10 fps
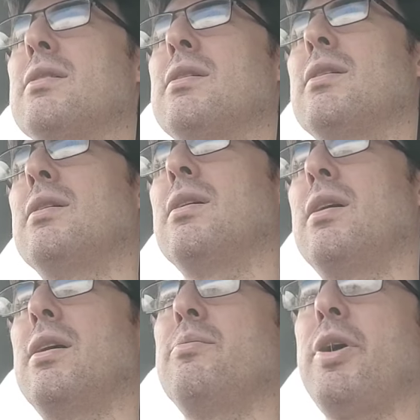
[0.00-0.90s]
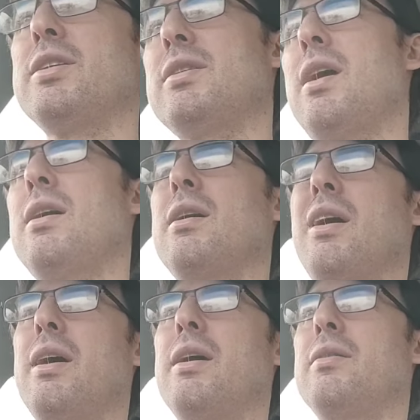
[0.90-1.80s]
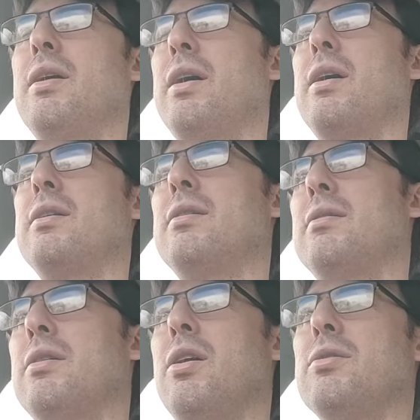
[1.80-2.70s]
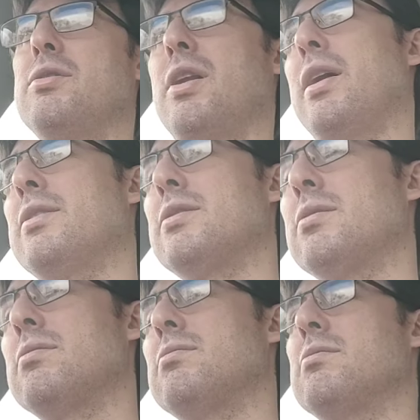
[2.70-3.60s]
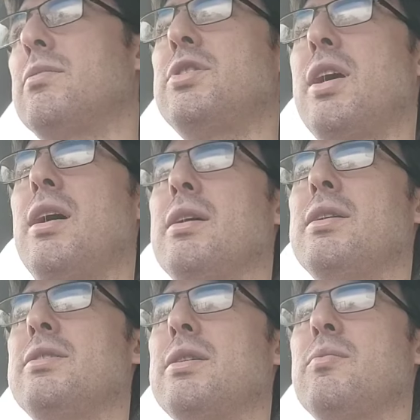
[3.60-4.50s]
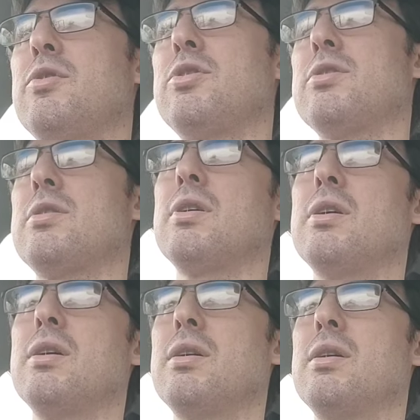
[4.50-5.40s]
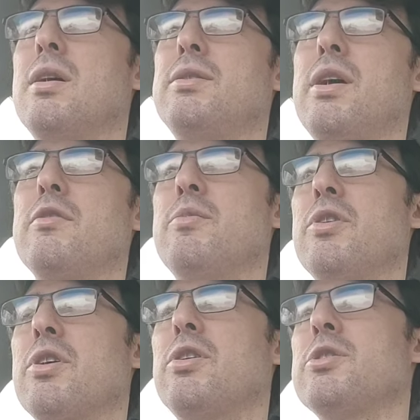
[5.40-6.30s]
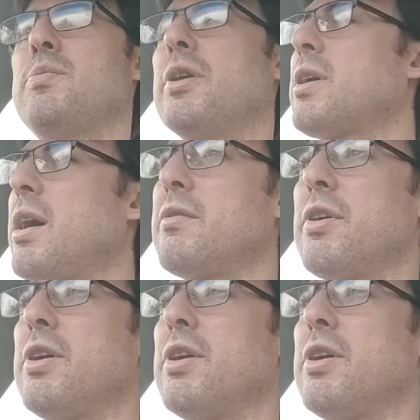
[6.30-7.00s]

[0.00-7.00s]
and Pesach. And you know, today is, we say Al HaNisim, which is a day of miracles, but kind of a